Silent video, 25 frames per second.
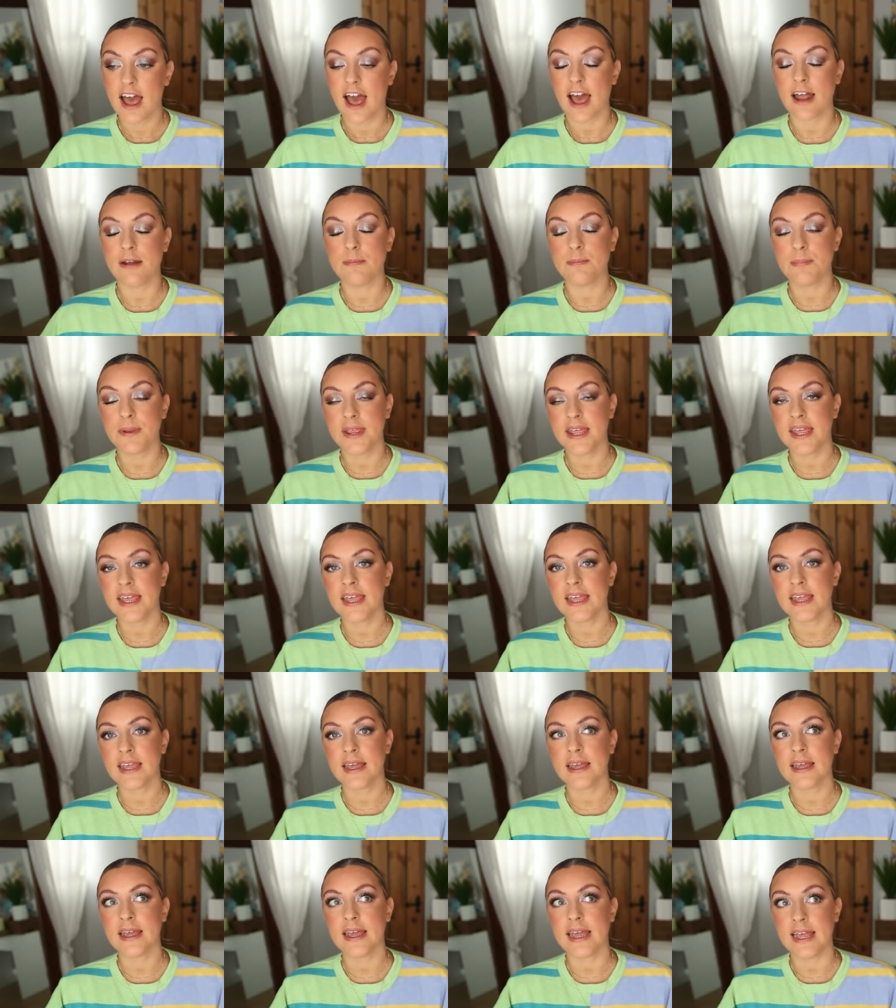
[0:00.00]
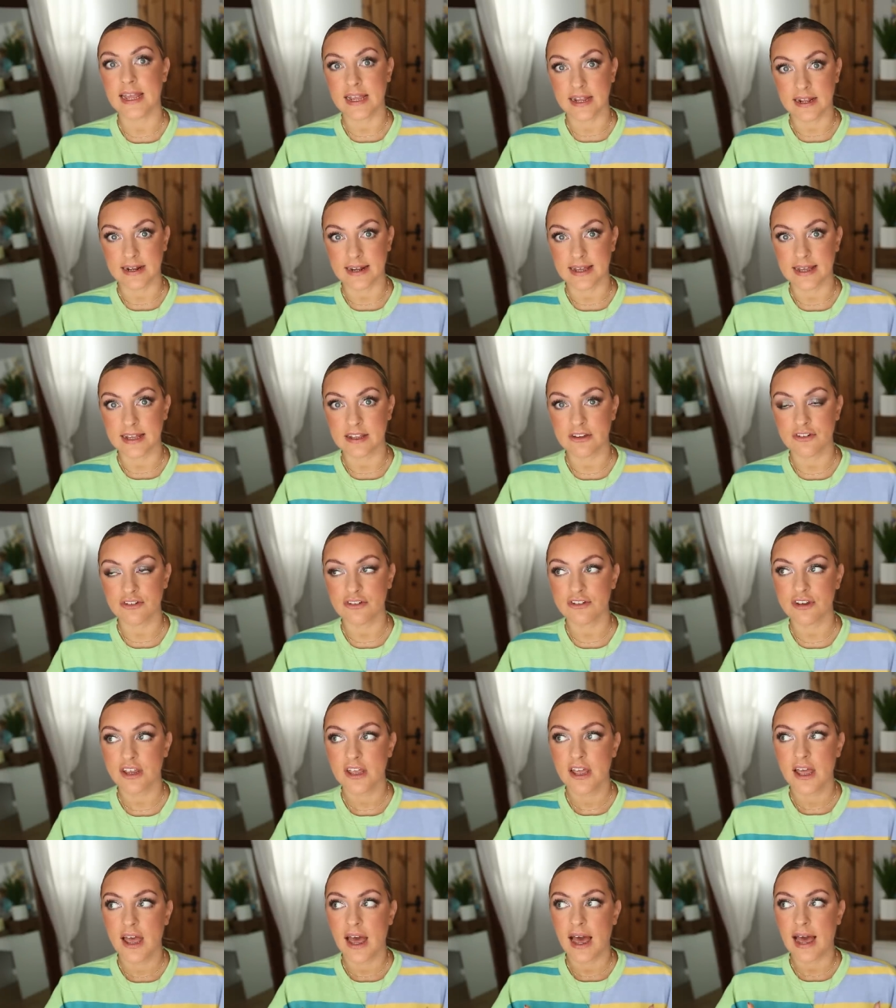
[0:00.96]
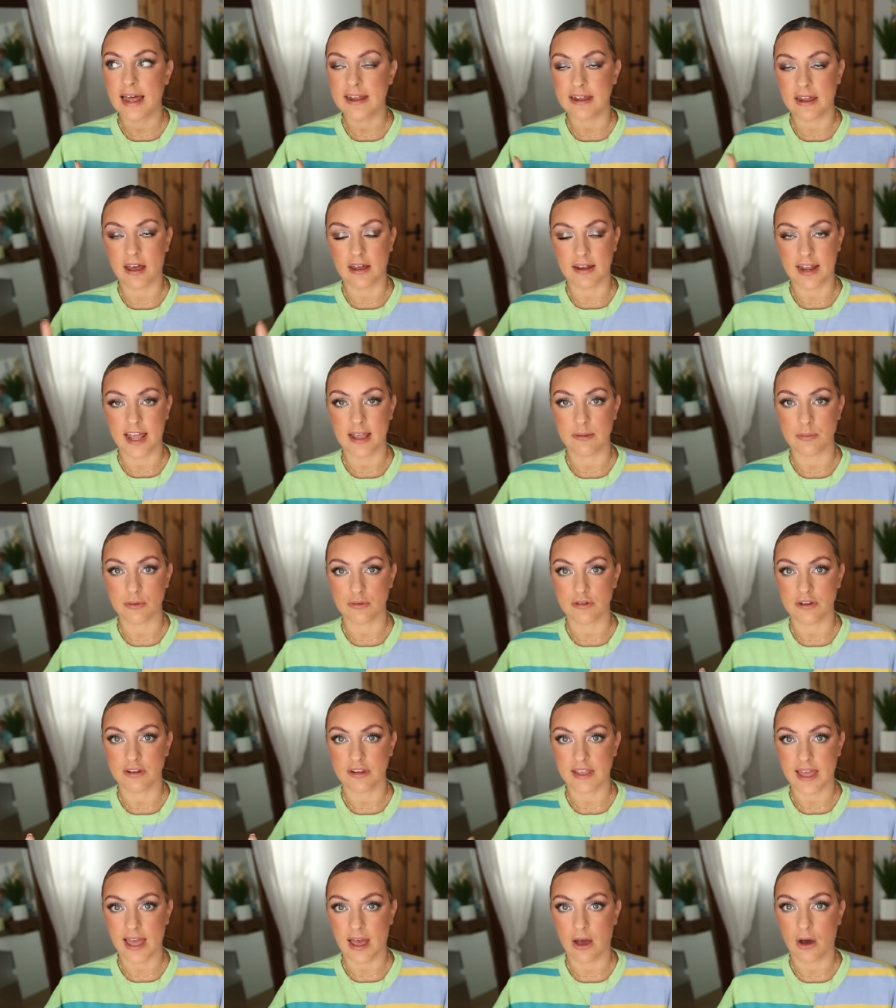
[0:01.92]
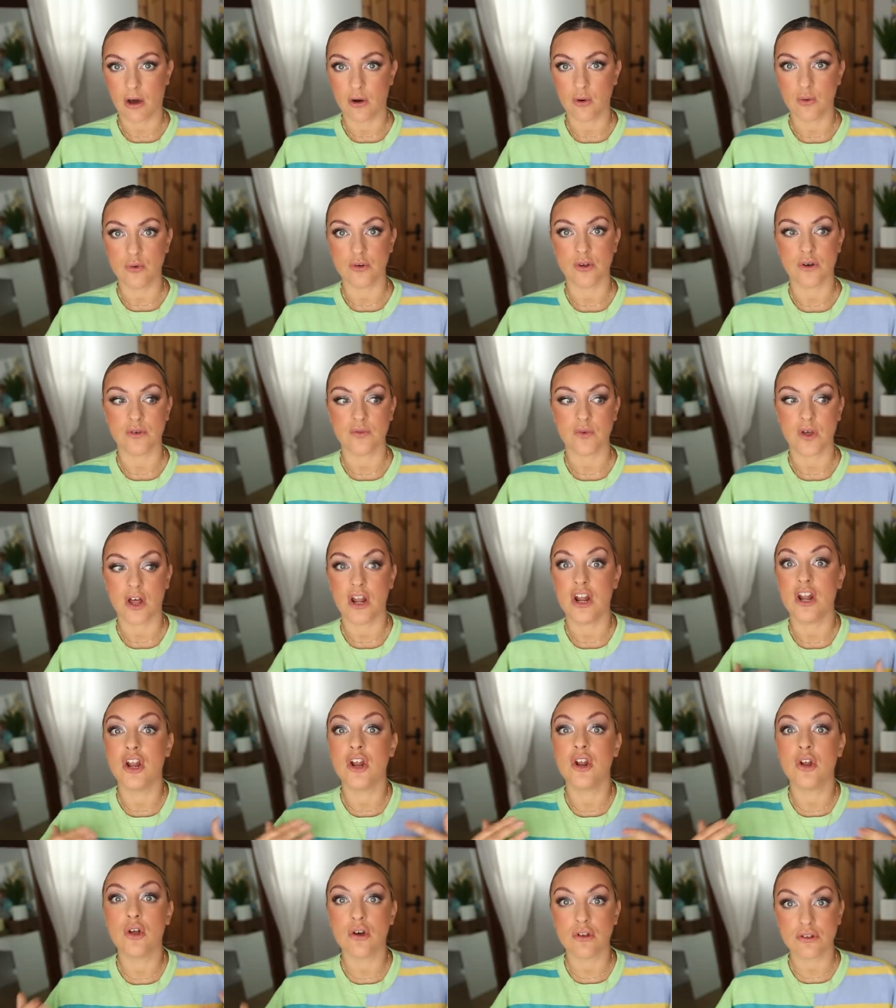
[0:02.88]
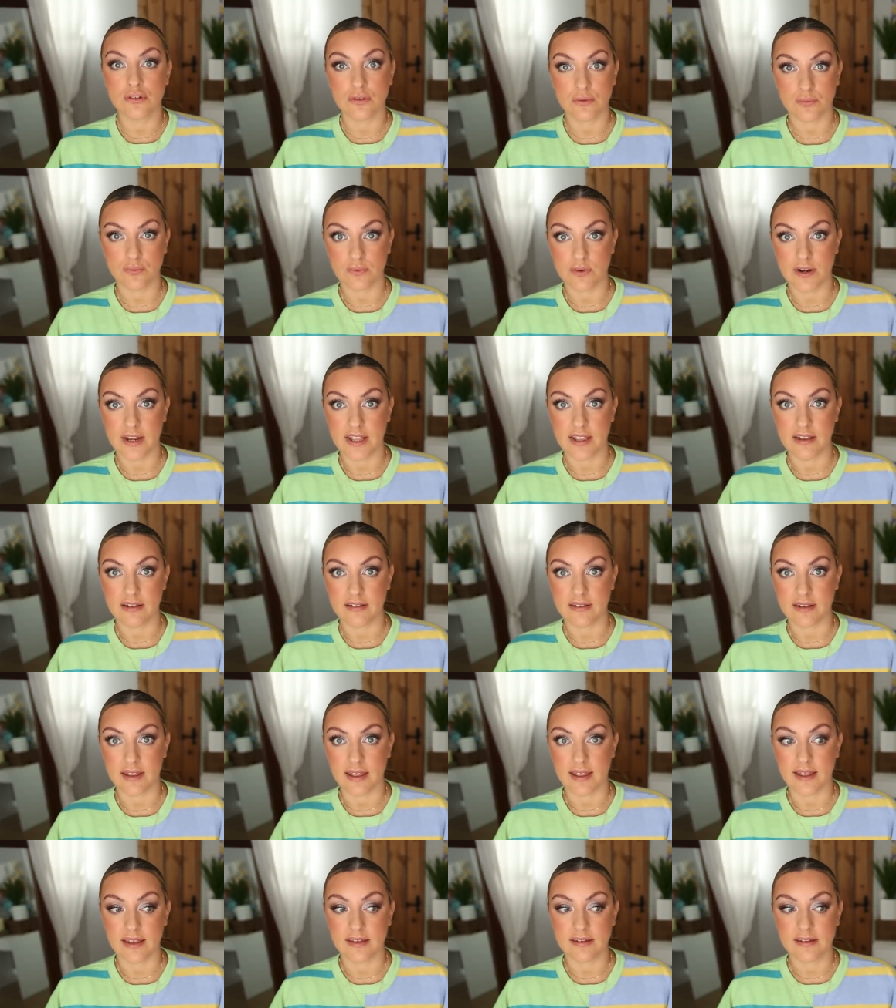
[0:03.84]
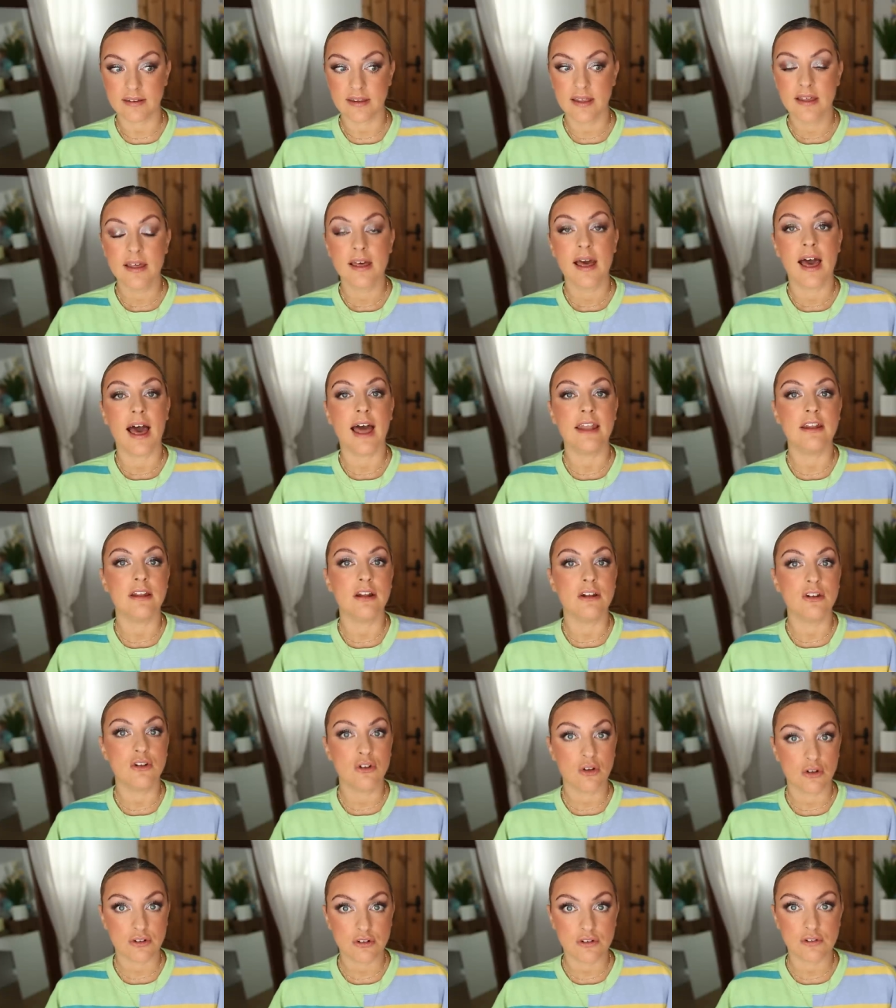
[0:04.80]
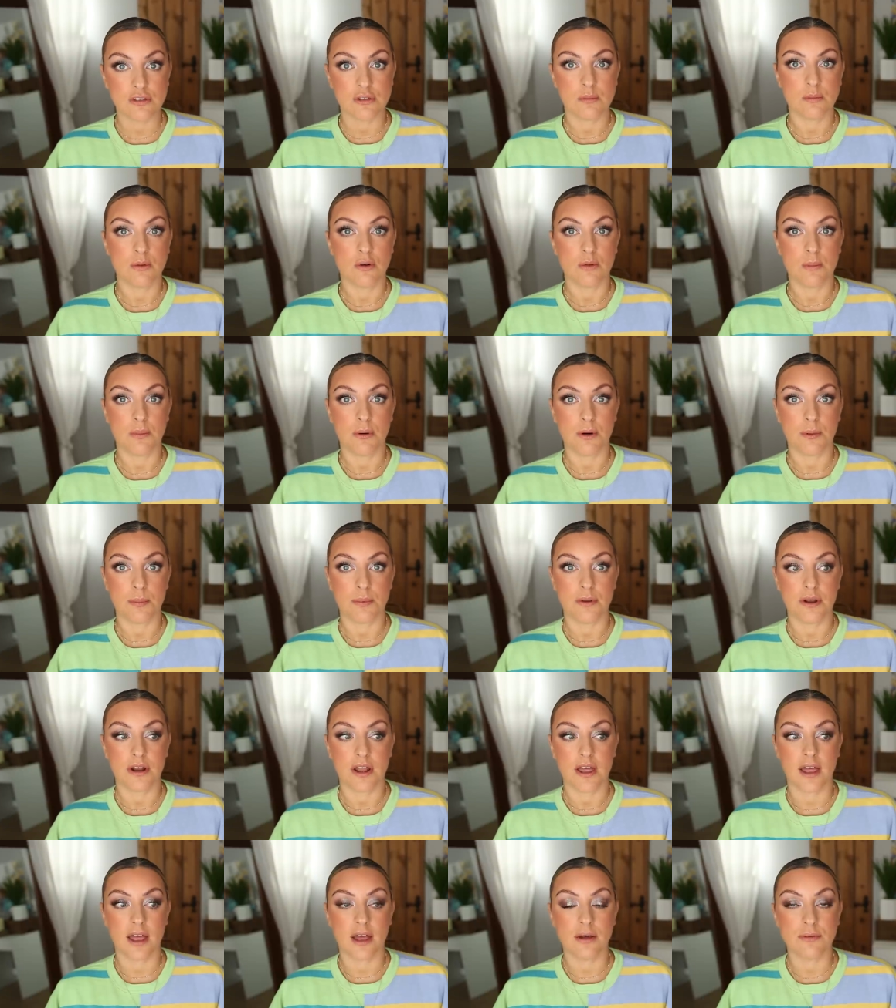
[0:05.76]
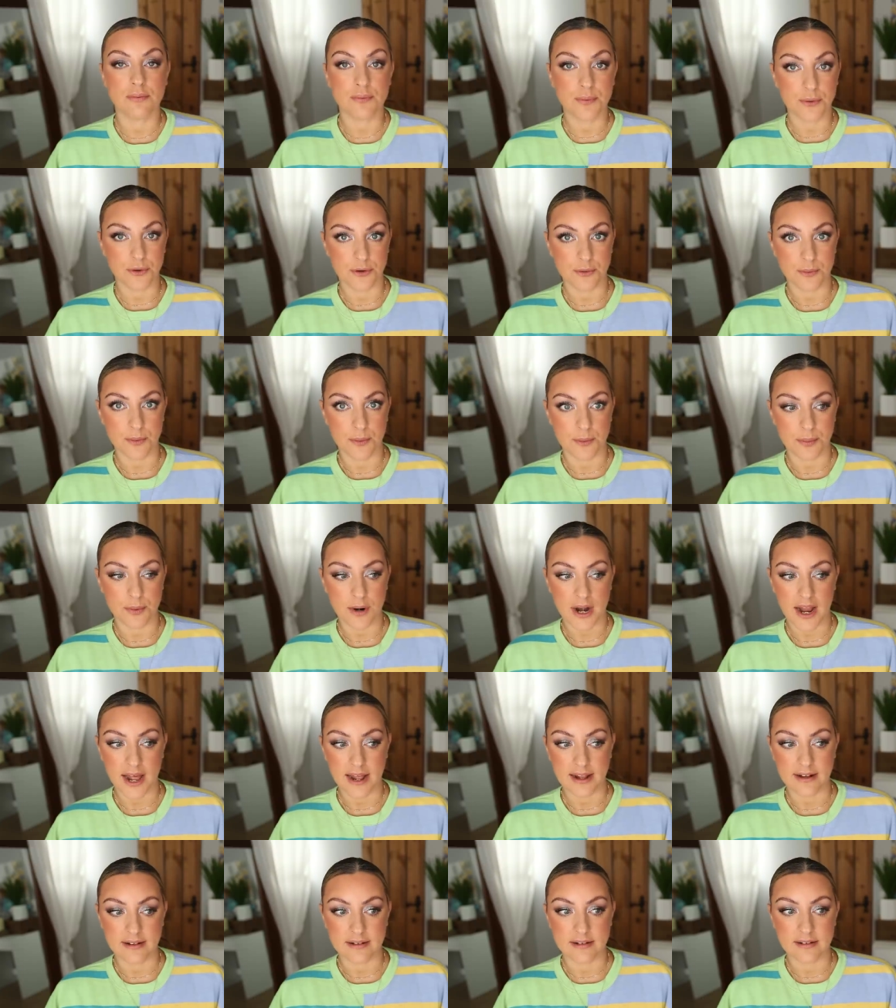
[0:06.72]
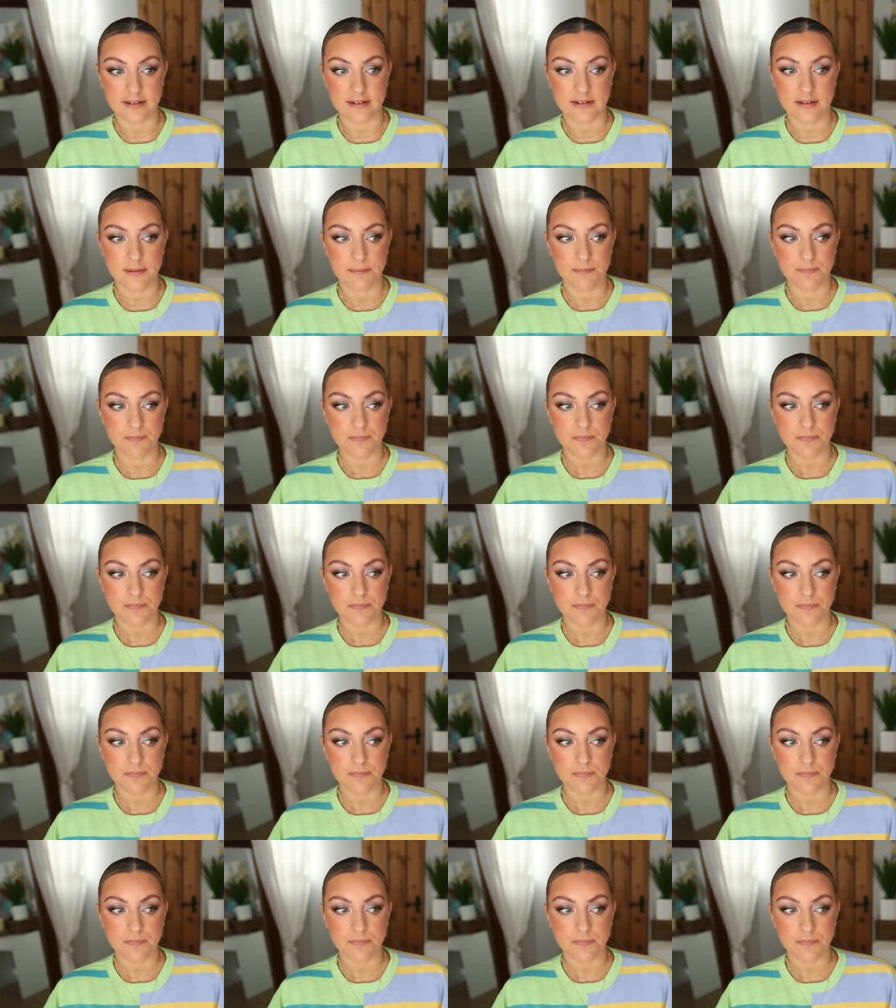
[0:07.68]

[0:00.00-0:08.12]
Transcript: And being English and unable to get hold of a lot of releases and a lot of the more popular affordable brands,